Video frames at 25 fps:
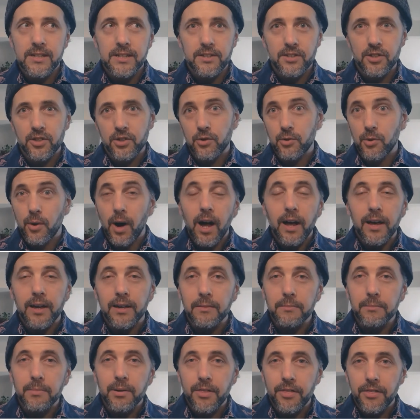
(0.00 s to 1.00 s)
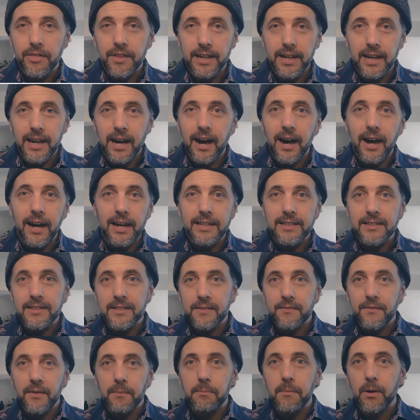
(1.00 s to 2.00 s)
describe the
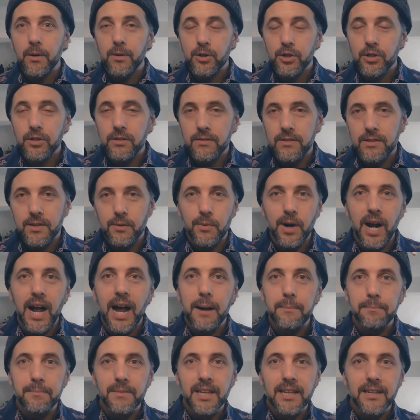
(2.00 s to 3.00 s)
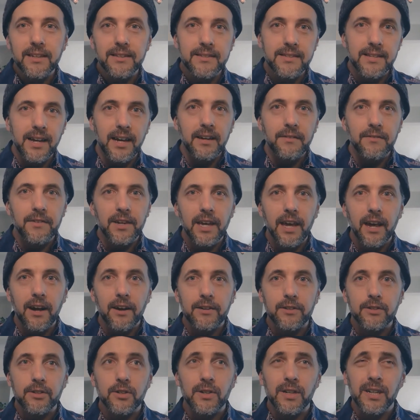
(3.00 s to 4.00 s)
kinds of emotions that were happening inside of a
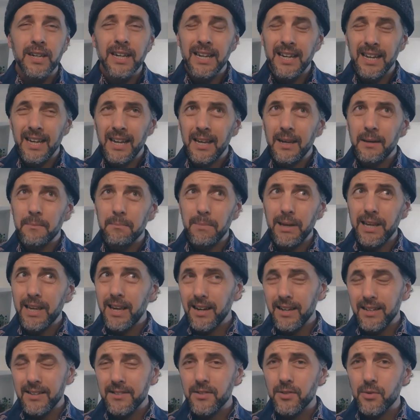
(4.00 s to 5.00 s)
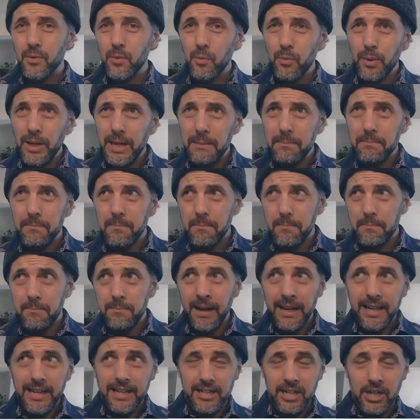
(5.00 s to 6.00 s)
character, because we
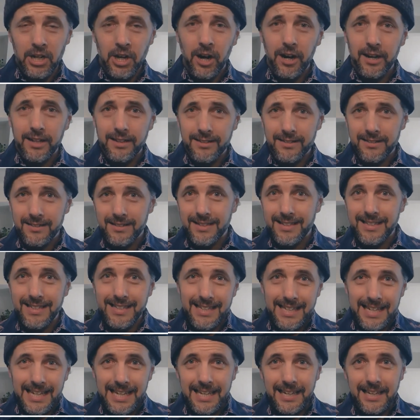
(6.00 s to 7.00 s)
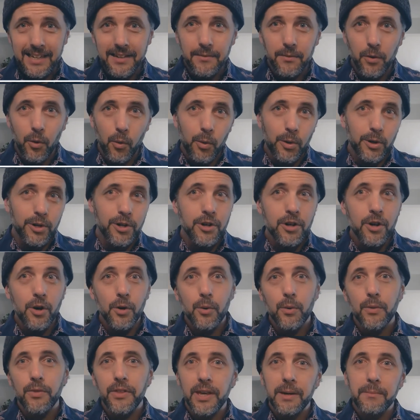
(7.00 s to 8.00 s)
might not see or
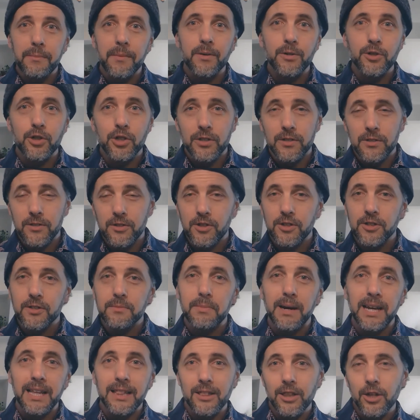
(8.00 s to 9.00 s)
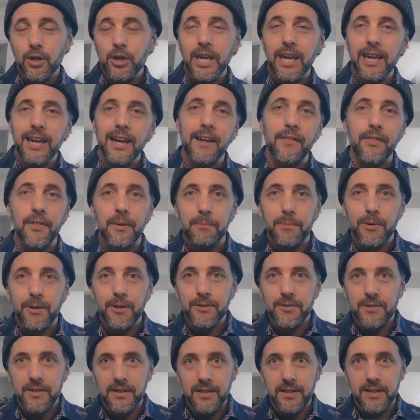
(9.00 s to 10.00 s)
know the emotions just by looking at the
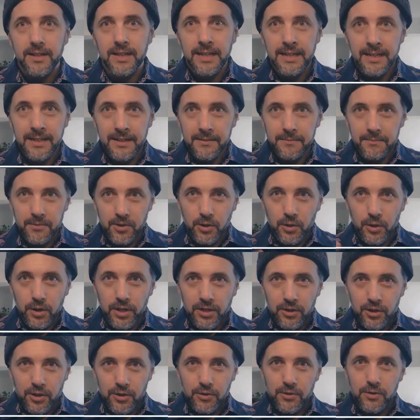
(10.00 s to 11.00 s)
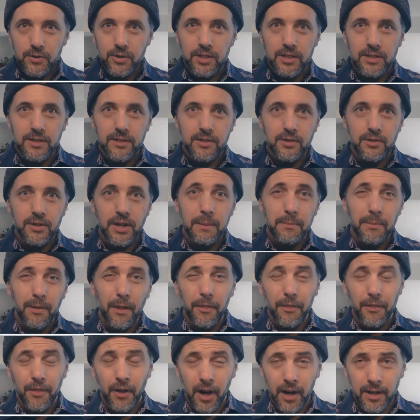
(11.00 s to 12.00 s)
person. So you can choose to describe the
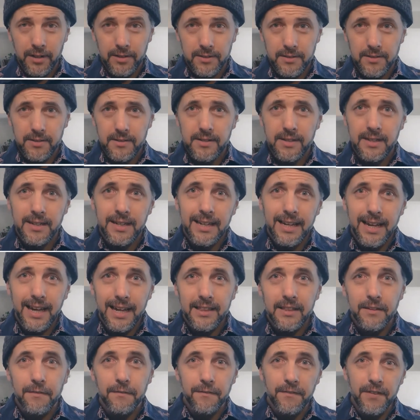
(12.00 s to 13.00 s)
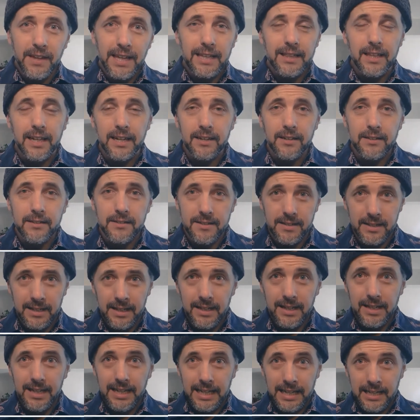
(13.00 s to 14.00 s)
thoughts and the feelings
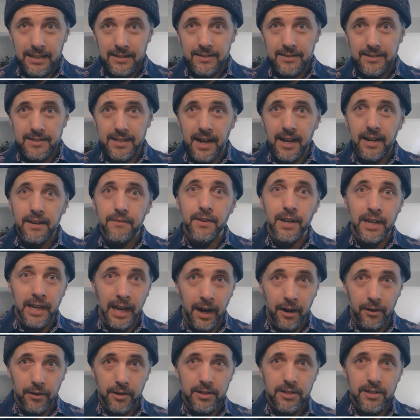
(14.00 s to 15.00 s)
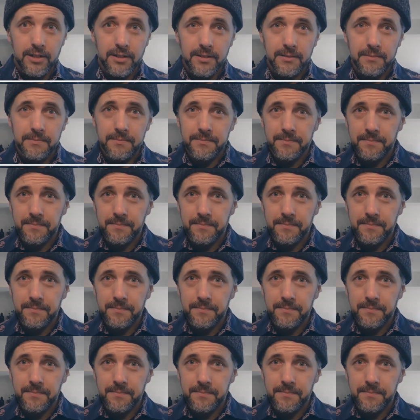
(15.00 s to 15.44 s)
inside of a character.